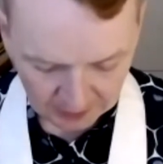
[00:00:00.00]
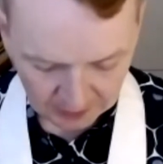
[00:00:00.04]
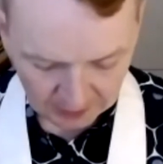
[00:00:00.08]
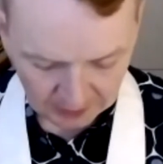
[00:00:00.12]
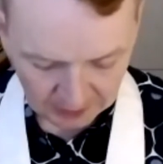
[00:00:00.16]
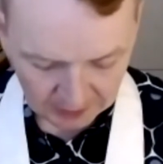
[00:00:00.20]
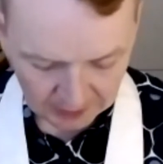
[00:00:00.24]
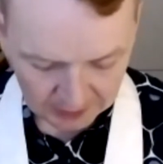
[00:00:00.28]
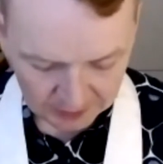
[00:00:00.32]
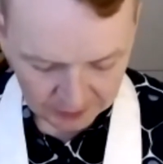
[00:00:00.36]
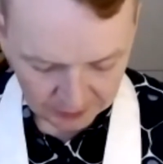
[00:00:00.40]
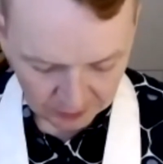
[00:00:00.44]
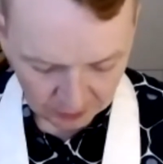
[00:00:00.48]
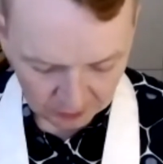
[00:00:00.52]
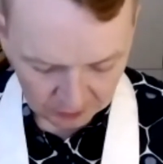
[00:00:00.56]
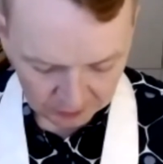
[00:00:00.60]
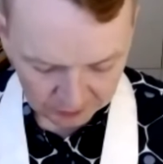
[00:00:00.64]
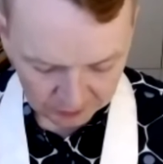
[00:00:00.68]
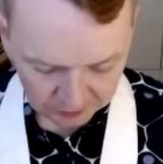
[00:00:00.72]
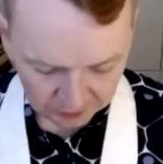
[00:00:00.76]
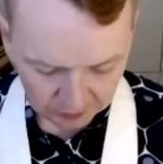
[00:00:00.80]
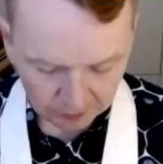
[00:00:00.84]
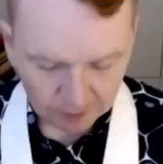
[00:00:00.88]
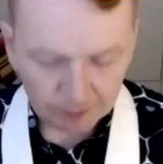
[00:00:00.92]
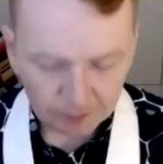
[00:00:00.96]
and
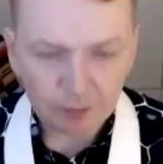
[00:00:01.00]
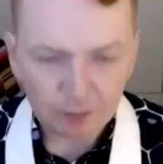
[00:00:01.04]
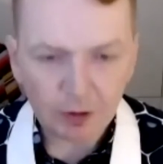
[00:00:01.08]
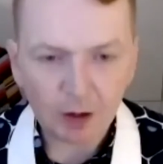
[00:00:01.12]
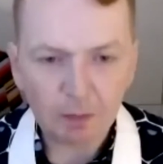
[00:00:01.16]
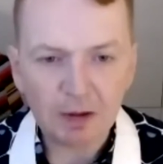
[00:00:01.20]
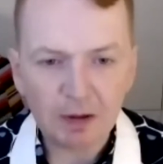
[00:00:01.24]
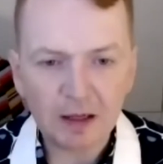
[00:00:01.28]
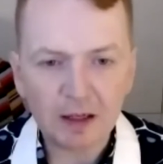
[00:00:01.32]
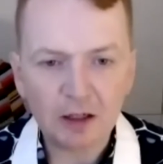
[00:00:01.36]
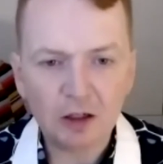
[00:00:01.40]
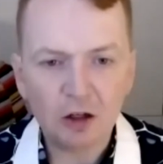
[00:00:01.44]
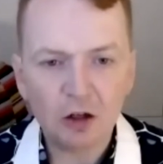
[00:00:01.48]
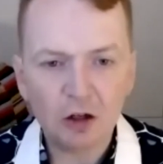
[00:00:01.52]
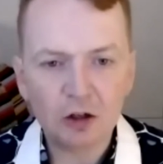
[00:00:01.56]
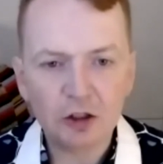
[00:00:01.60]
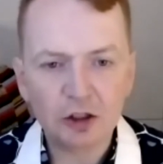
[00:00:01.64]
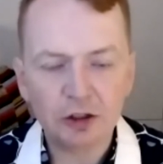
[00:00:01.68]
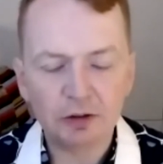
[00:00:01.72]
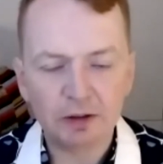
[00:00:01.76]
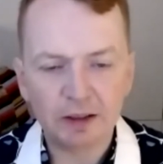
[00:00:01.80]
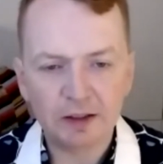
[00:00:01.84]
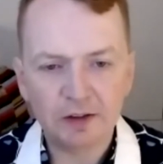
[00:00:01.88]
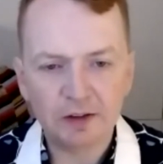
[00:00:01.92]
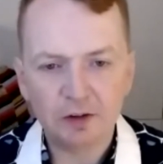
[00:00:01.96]
also public luxury.